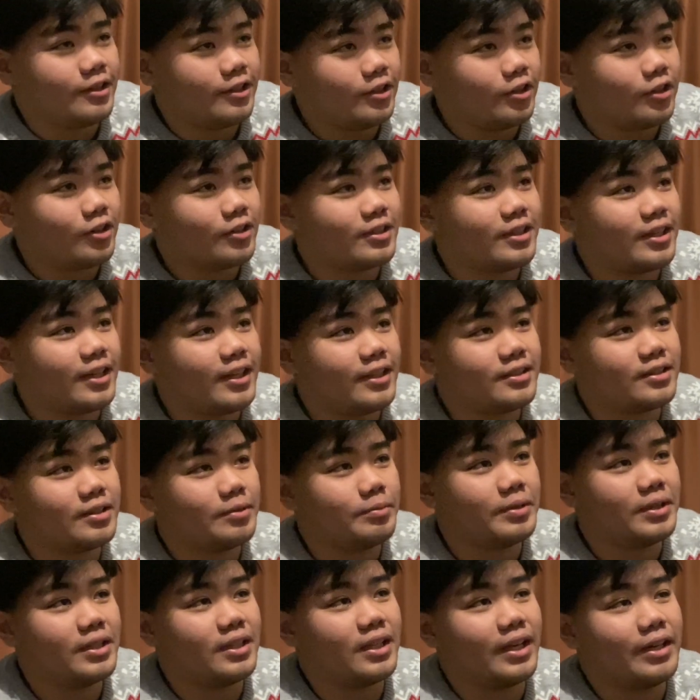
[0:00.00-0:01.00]
it all tastes a
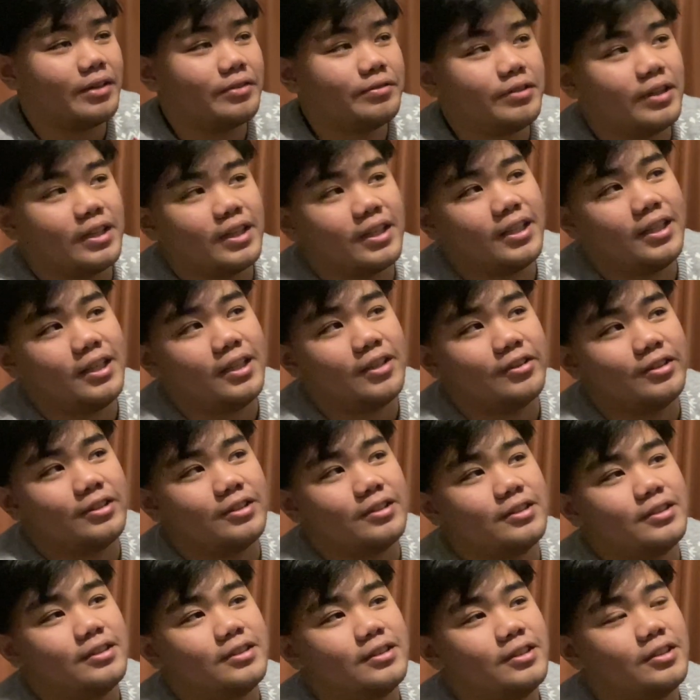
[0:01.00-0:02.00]
bit like funky Or
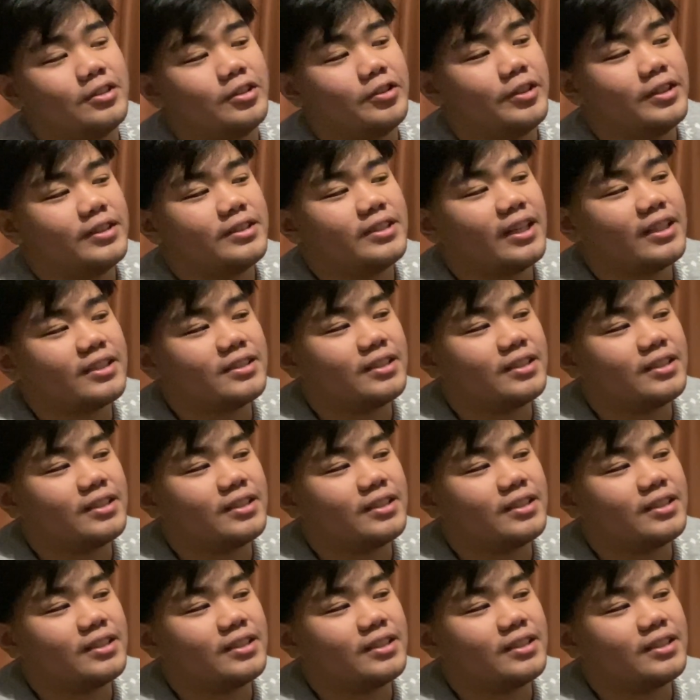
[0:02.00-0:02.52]
It always has